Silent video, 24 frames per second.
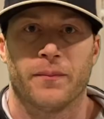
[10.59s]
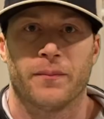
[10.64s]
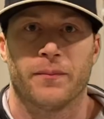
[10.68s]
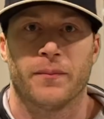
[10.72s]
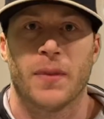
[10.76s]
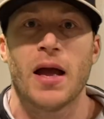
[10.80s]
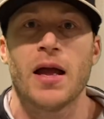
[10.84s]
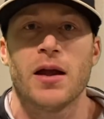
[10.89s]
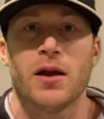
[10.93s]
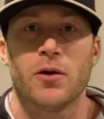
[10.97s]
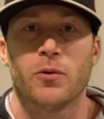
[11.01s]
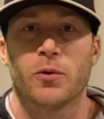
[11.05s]

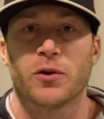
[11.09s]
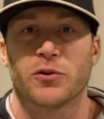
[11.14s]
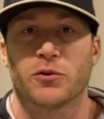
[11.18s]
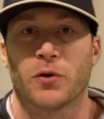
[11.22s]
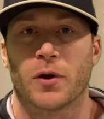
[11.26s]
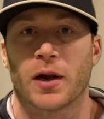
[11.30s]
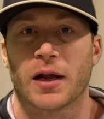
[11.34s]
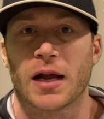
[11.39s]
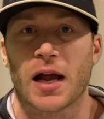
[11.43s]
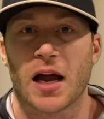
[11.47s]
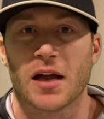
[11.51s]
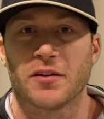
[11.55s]
Hey, what's
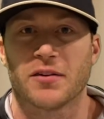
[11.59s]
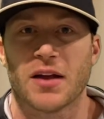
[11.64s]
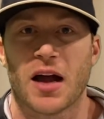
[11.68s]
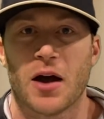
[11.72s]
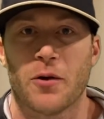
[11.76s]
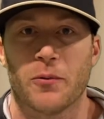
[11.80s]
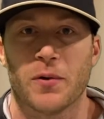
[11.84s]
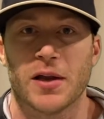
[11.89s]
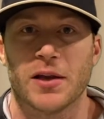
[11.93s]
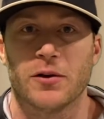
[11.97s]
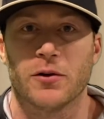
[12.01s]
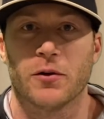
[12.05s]
going on, guys? How
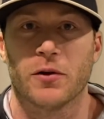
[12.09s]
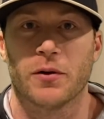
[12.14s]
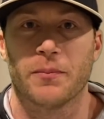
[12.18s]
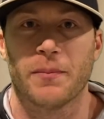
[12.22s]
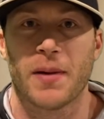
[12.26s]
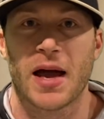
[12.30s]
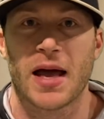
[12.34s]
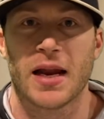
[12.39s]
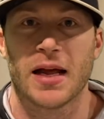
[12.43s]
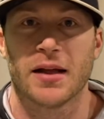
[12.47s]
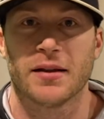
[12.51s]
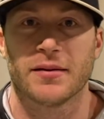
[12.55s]
we doing?
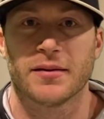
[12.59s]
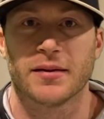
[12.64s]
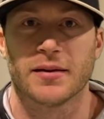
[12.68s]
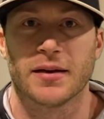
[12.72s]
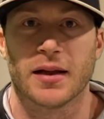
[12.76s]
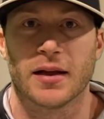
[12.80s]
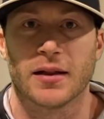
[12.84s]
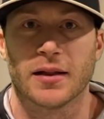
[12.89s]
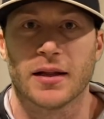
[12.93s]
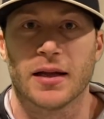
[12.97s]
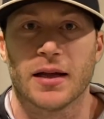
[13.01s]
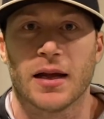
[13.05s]
Matt
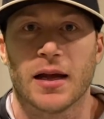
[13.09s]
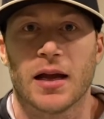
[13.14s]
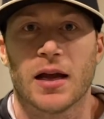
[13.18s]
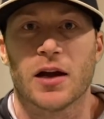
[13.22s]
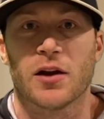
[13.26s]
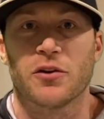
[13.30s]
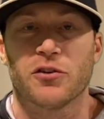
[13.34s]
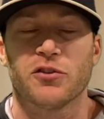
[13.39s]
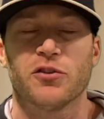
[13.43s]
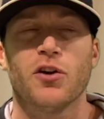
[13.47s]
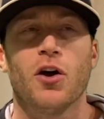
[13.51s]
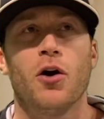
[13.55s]
Antonelli
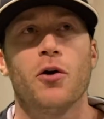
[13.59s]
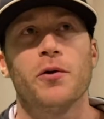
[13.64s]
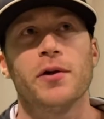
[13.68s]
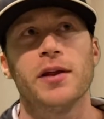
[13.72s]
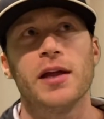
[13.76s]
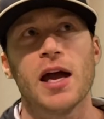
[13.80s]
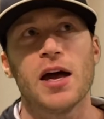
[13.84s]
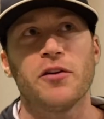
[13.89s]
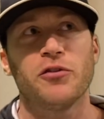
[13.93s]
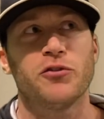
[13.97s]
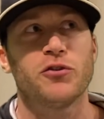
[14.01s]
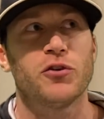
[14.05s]
here. So
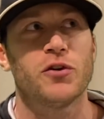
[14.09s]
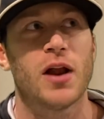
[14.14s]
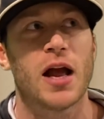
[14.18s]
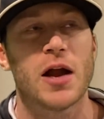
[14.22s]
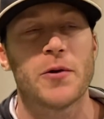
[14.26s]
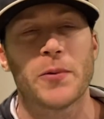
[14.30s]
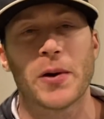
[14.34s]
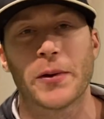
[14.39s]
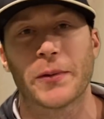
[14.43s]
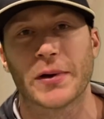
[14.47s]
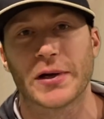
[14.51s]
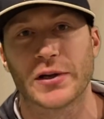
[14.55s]
yesterday
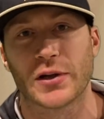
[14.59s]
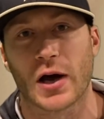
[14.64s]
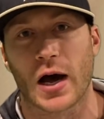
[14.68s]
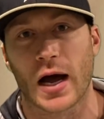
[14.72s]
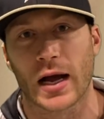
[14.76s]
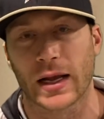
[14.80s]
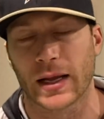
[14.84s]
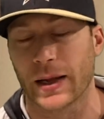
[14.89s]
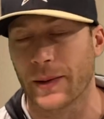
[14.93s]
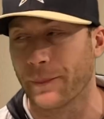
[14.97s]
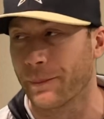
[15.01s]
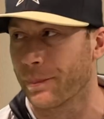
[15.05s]
we were
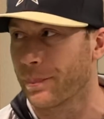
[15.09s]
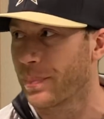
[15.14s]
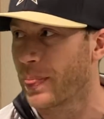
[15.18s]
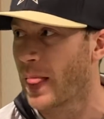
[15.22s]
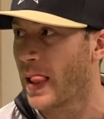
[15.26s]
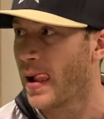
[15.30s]
talking,